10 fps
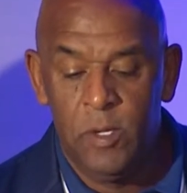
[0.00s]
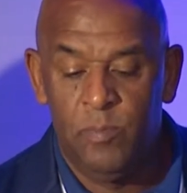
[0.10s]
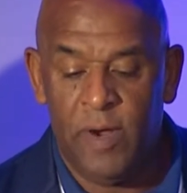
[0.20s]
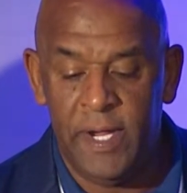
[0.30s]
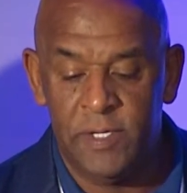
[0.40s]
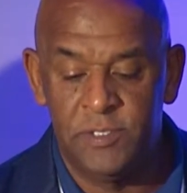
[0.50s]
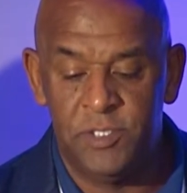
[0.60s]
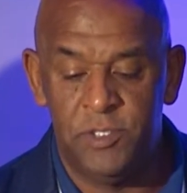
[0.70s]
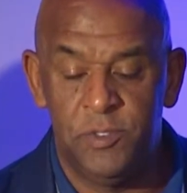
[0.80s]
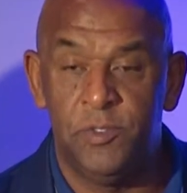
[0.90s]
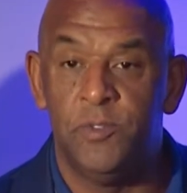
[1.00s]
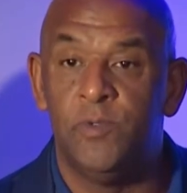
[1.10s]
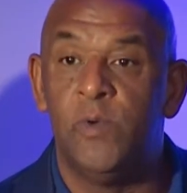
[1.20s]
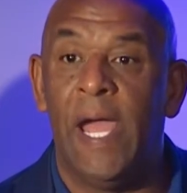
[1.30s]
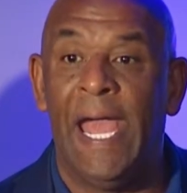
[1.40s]
Prior
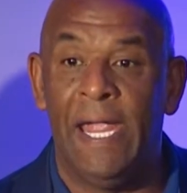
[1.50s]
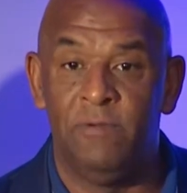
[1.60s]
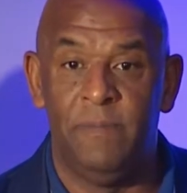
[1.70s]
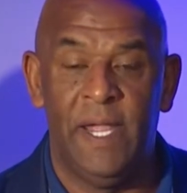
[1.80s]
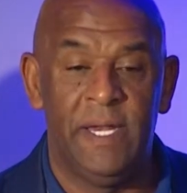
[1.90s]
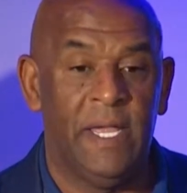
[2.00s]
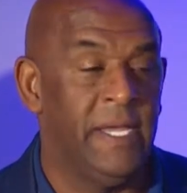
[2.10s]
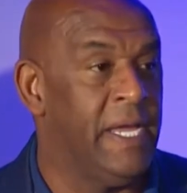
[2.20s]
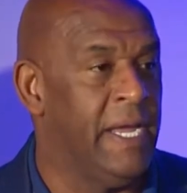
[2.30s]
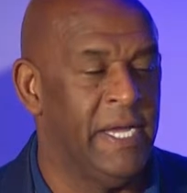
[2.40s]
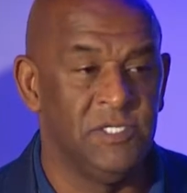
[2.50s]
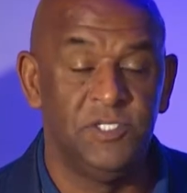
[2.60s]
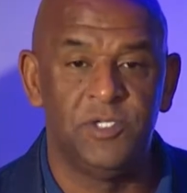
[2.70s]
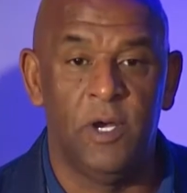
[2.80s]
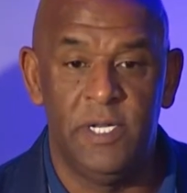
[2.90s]
to AgriMed, I actually
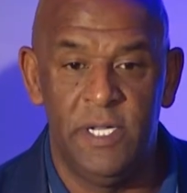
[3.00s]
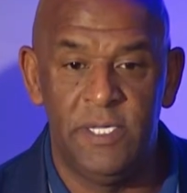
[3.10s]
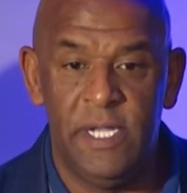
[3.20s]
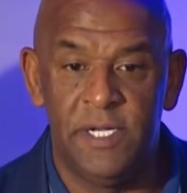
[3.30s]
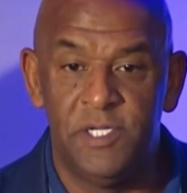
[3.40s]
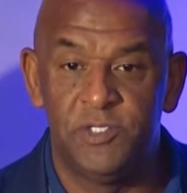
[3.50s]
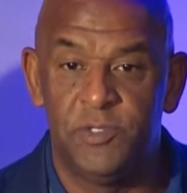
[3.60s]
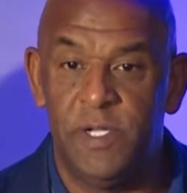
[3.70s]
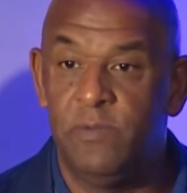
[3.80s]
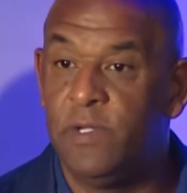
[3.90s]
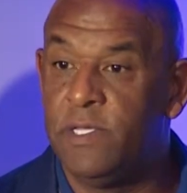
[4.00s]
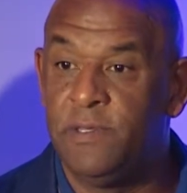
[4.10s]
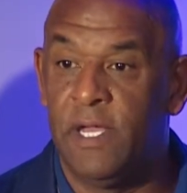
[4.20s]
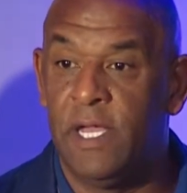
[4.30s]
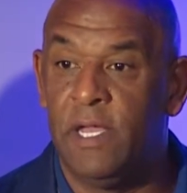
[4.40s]
started in the industry with
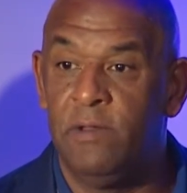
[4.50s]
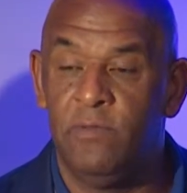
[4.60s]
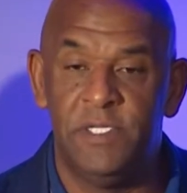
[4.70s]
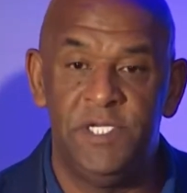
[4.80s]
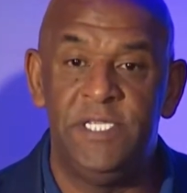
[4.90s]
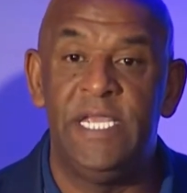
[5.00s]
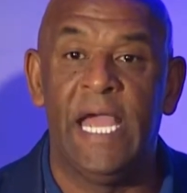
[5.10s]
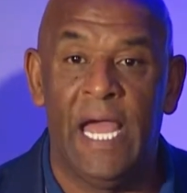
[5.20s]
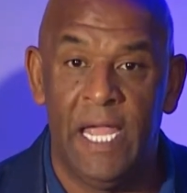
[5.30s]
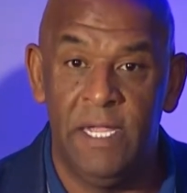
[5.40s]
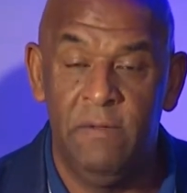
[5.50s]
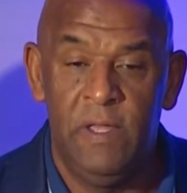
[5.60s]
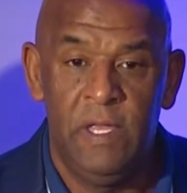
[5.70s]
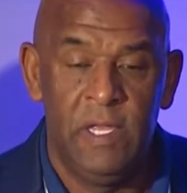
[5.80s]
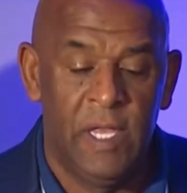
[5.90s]
GTI.
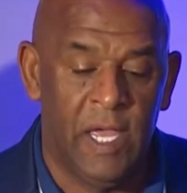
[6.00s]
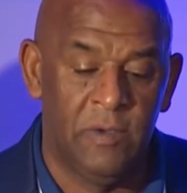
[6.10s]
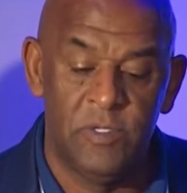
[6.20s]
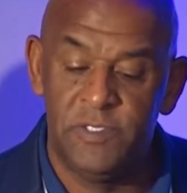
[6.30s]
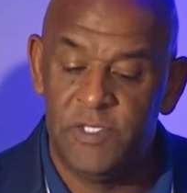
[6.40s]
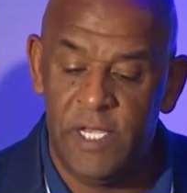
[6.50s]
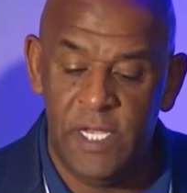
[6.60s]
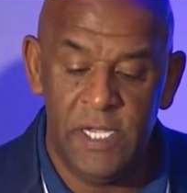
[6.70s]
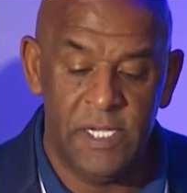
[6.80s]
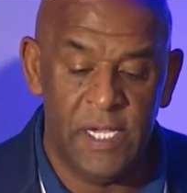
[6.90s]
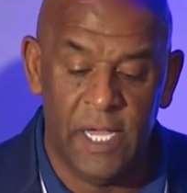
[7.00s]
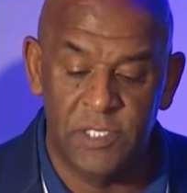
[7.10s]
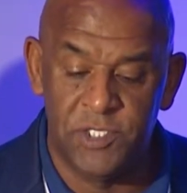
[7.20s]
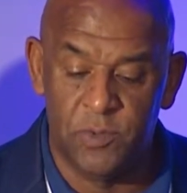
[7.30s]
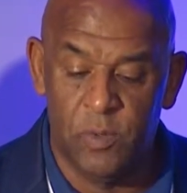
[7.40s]
I was the
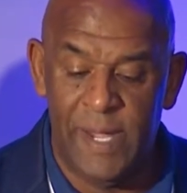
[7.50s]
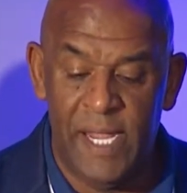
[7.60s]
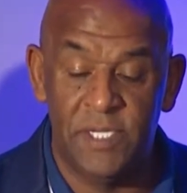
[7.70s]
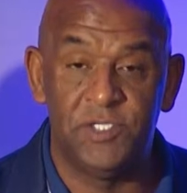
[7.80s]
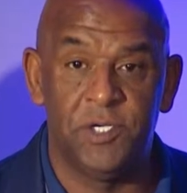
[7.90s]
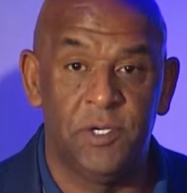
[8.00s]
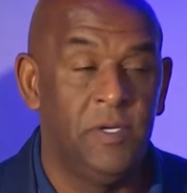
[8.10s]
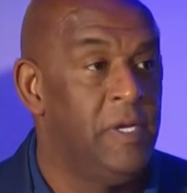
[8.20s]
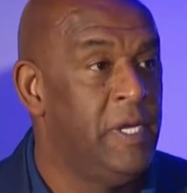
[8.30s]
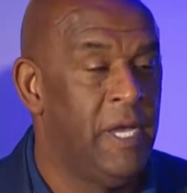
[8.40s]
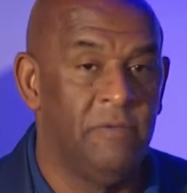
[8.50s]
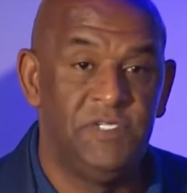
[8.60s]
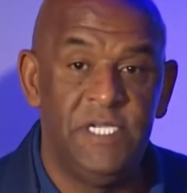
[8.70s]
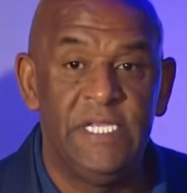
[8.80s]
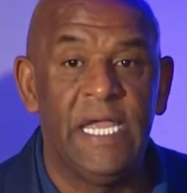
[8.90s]
general manager of
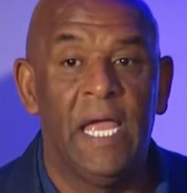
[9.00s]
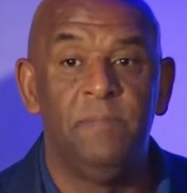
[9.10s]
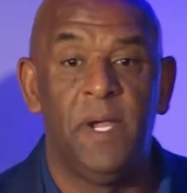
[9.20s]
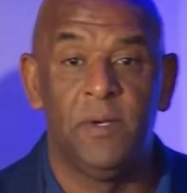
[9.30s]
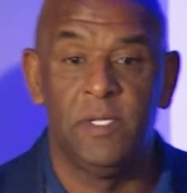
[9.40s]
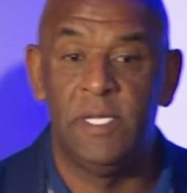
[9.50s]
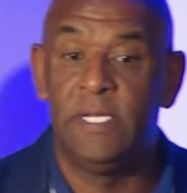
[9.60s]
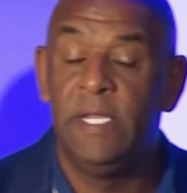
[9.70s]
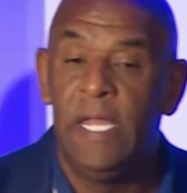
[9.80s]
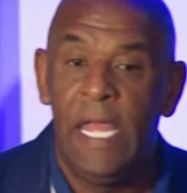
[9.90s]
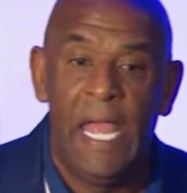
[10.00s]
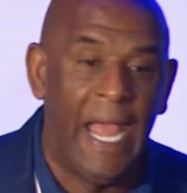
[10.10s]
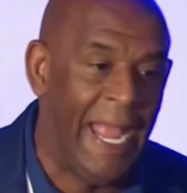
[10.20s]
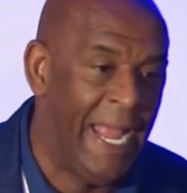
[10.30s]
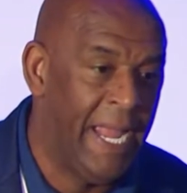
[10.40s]
GTI Maryland,
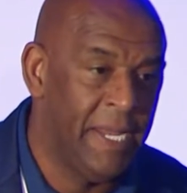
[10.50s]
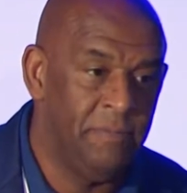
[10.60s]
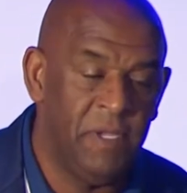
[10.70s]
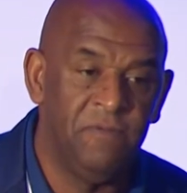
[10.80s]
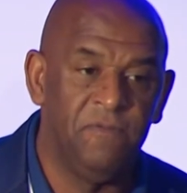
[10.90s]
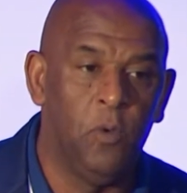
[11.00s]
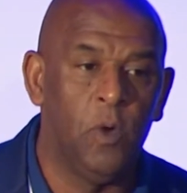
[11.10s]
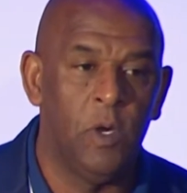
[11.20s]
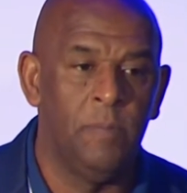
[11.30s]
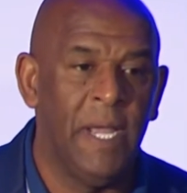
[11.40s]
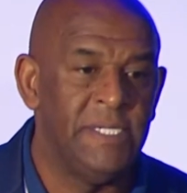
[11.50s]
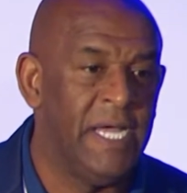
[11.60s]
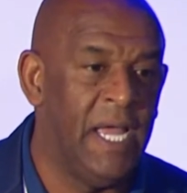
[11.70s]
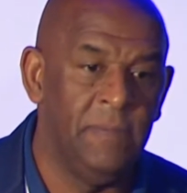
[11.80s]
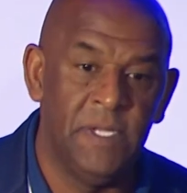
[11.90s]
and before my
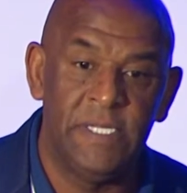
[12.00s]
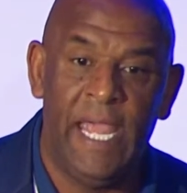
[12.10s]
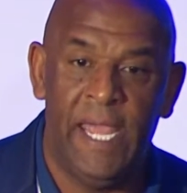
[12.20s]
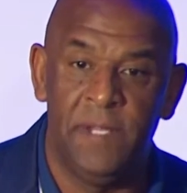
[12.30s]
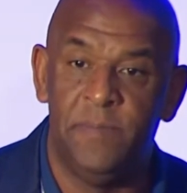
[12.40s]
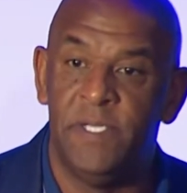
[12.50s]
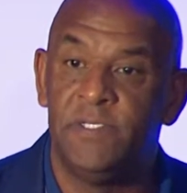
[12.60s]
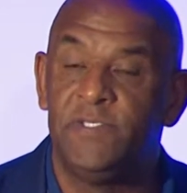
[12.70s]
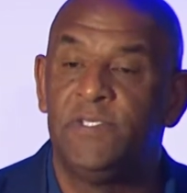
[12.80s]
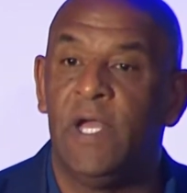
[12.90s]
time in cannabis,